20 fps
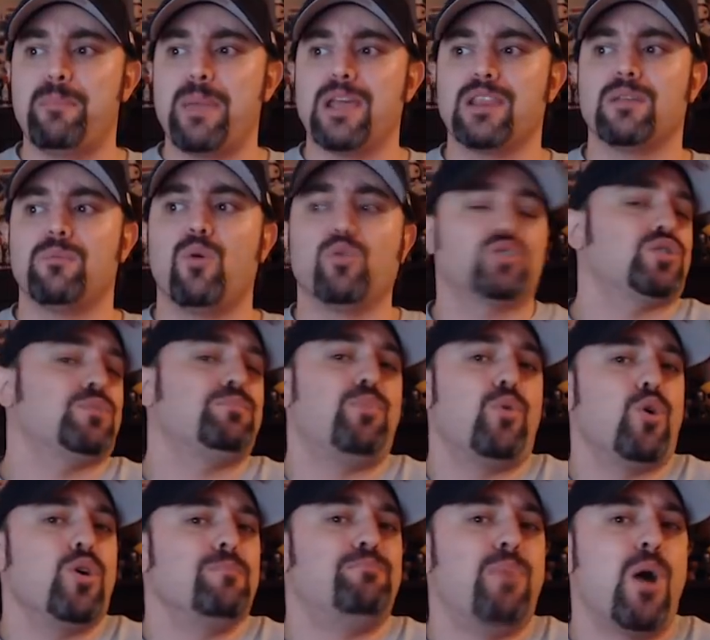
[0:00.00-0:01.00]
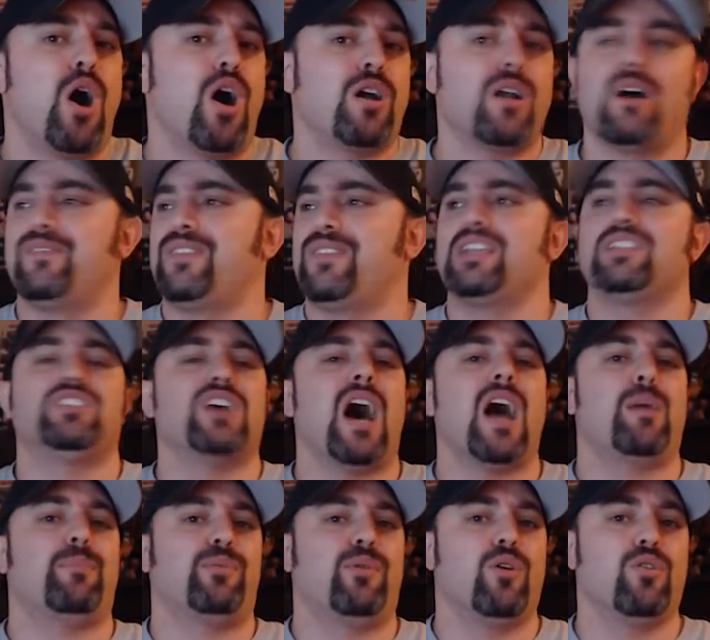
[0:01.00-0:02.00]
being the most important part of the
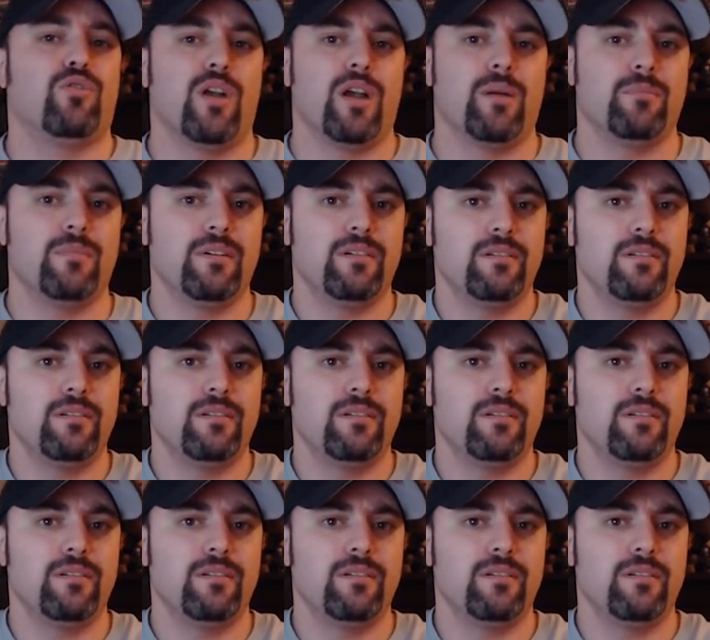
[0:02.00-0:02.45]
entire program?